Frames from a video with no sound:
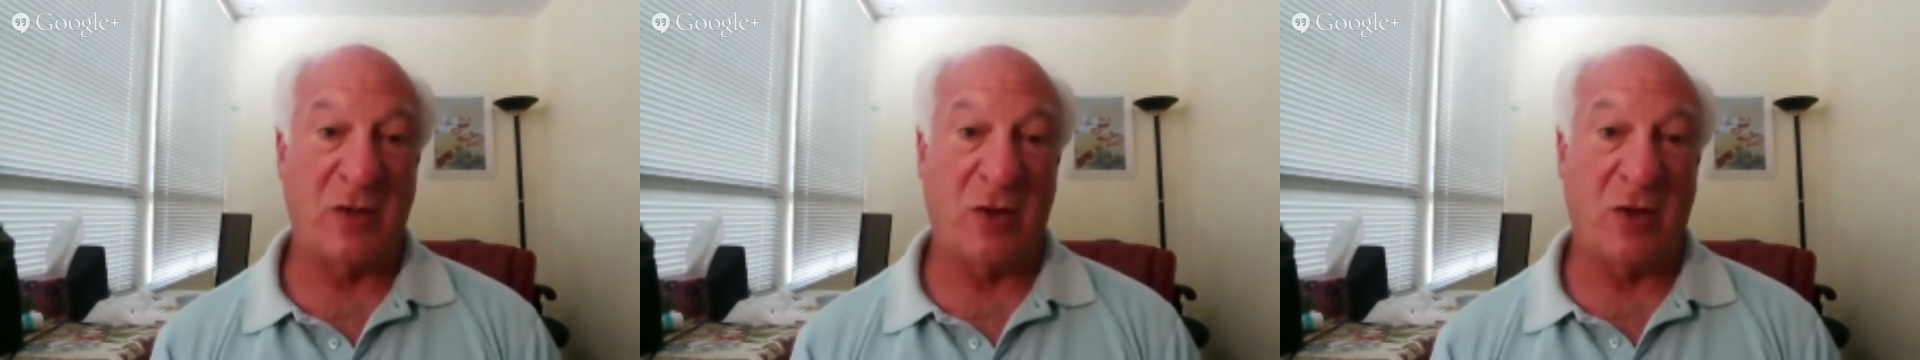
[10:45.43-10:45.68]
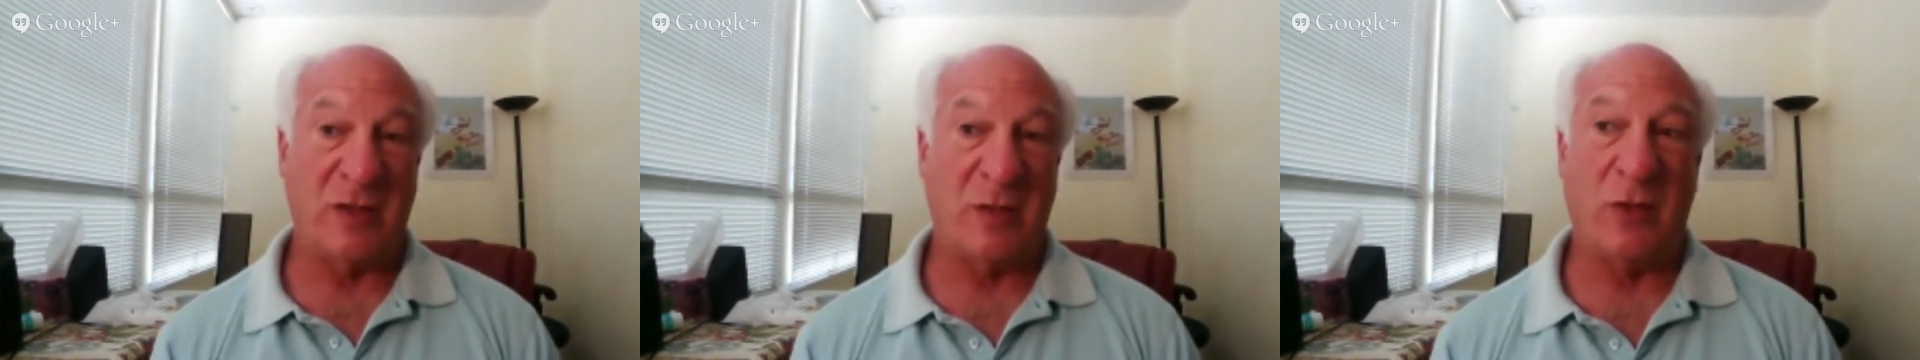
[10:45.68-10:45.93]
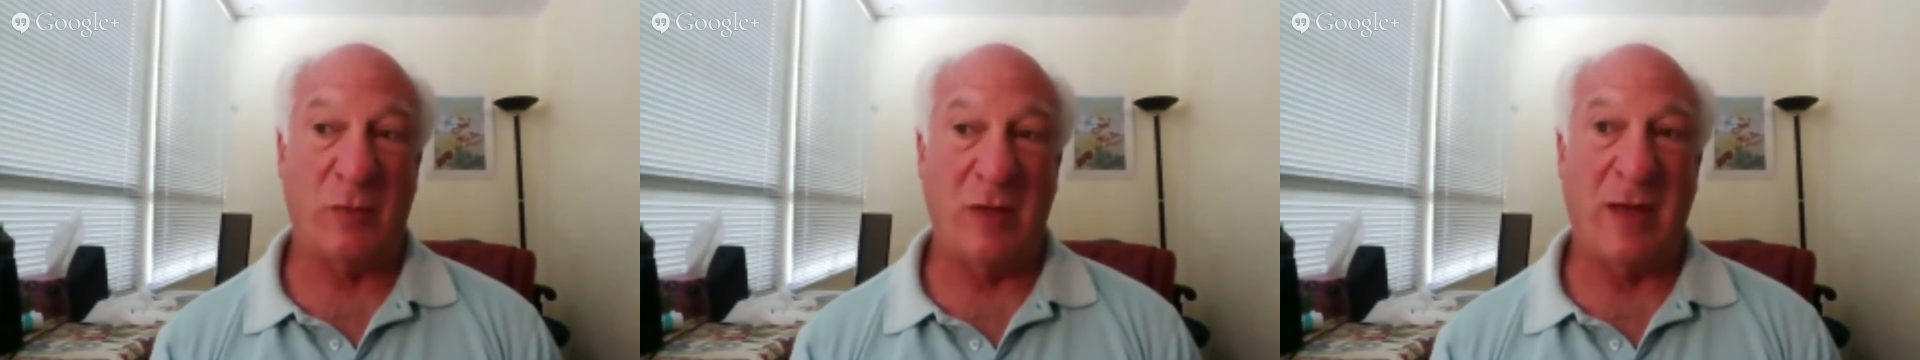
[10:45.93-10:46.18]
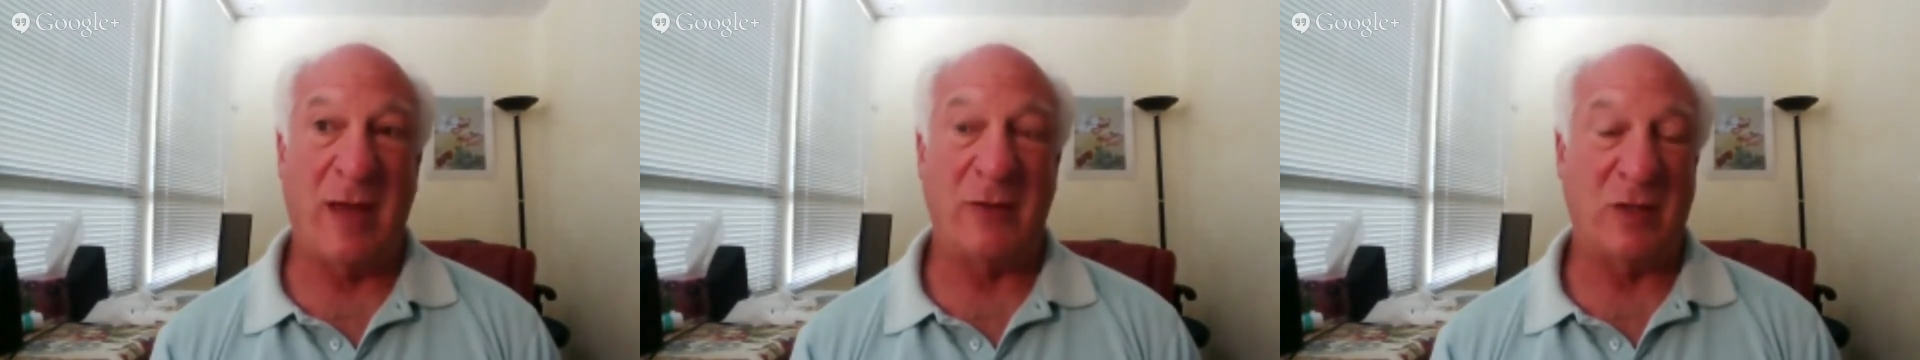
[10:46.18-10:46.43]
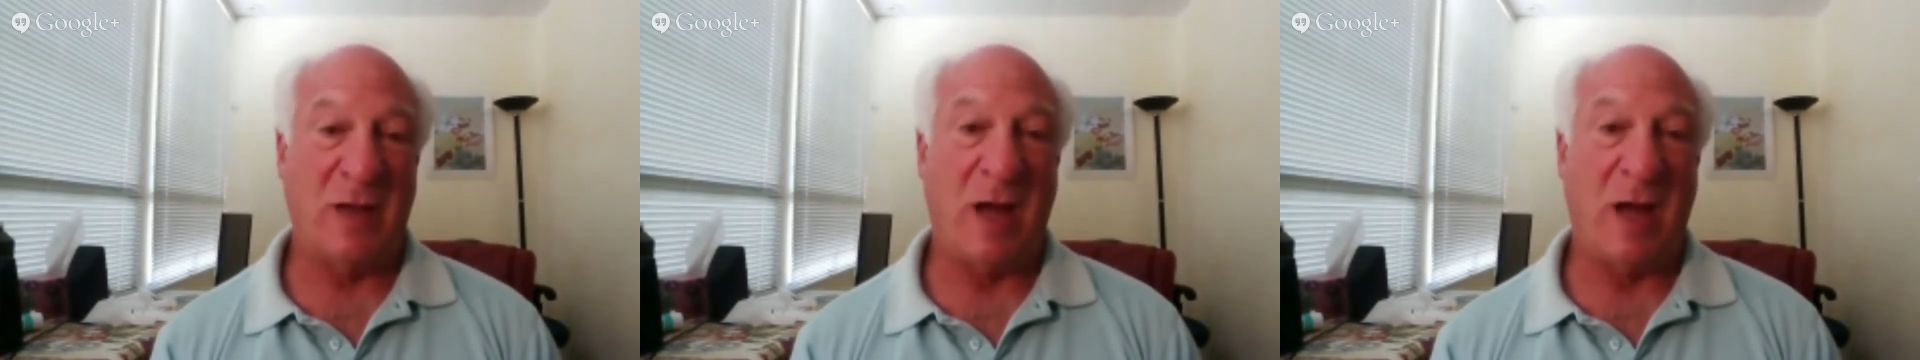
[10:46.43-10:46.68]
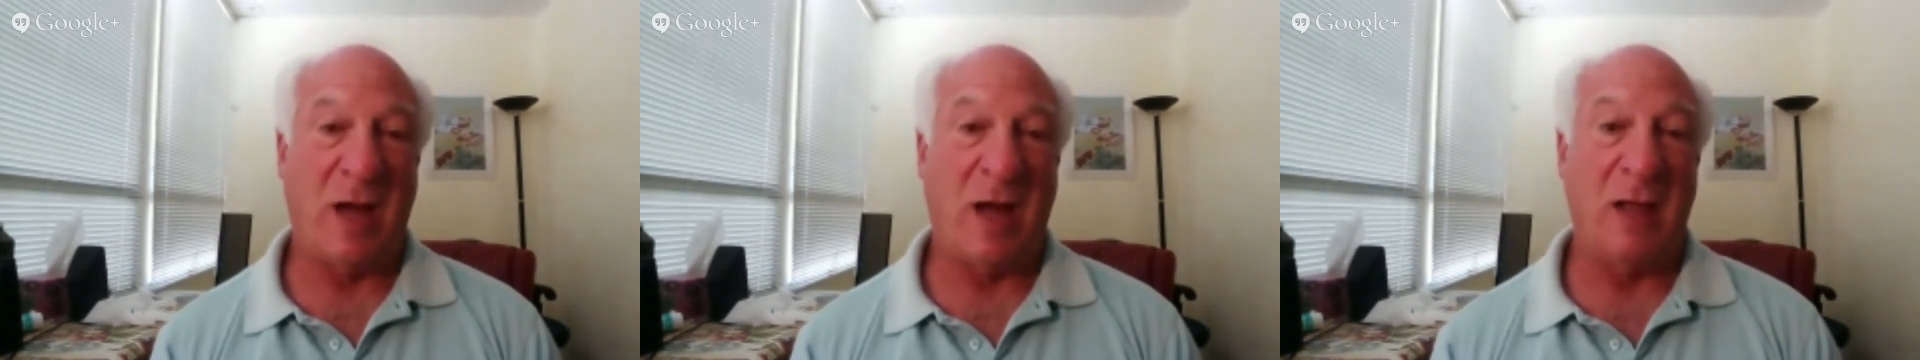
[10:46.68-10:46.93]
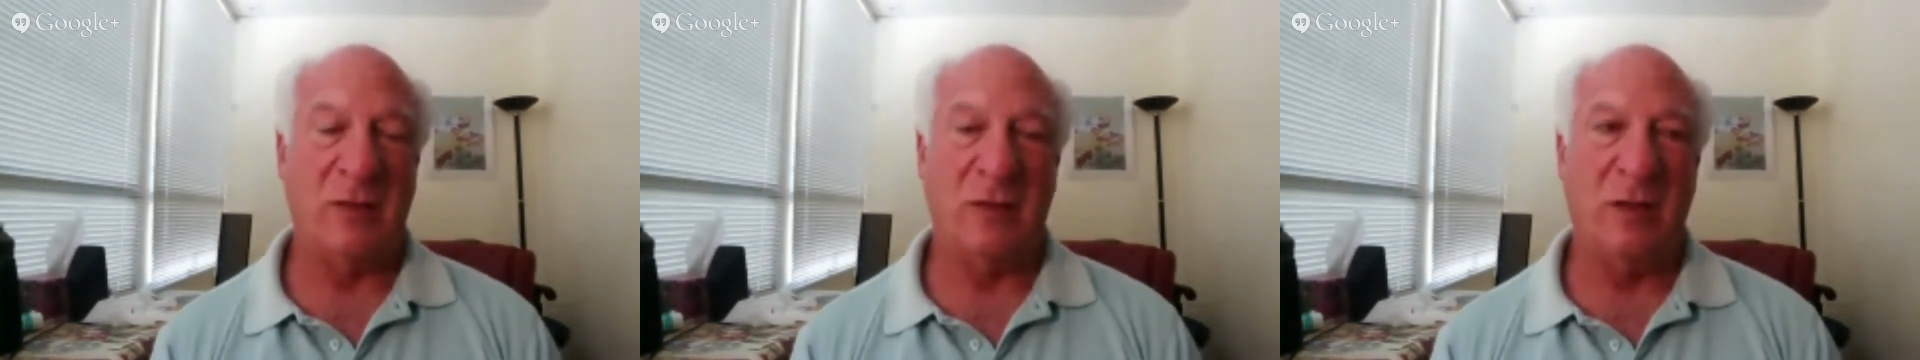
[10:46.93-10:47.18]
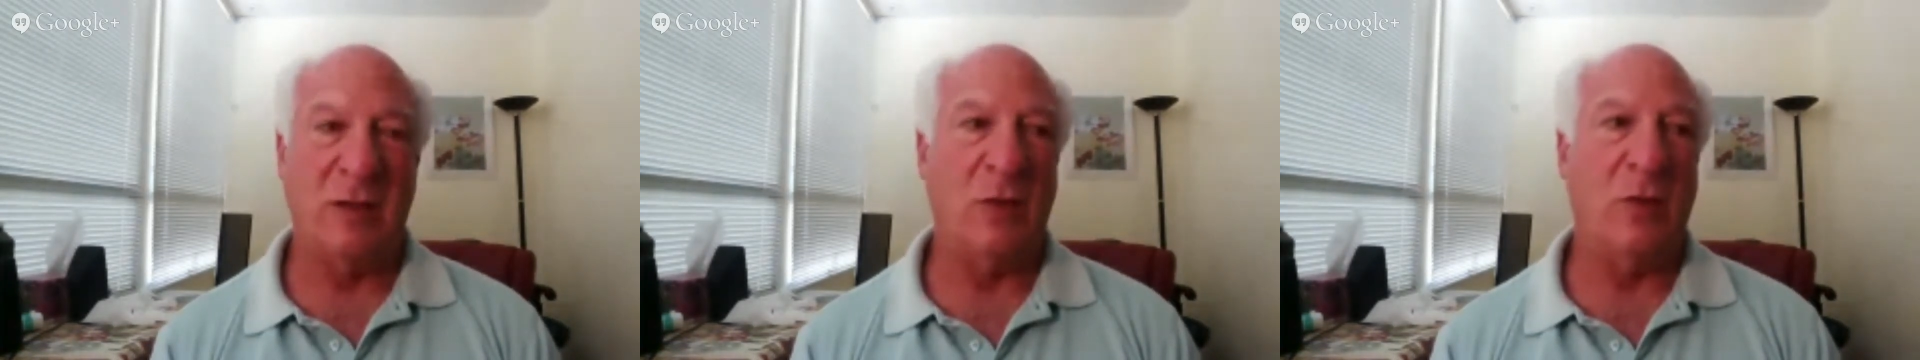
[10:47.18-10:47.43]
cost them $3,000, and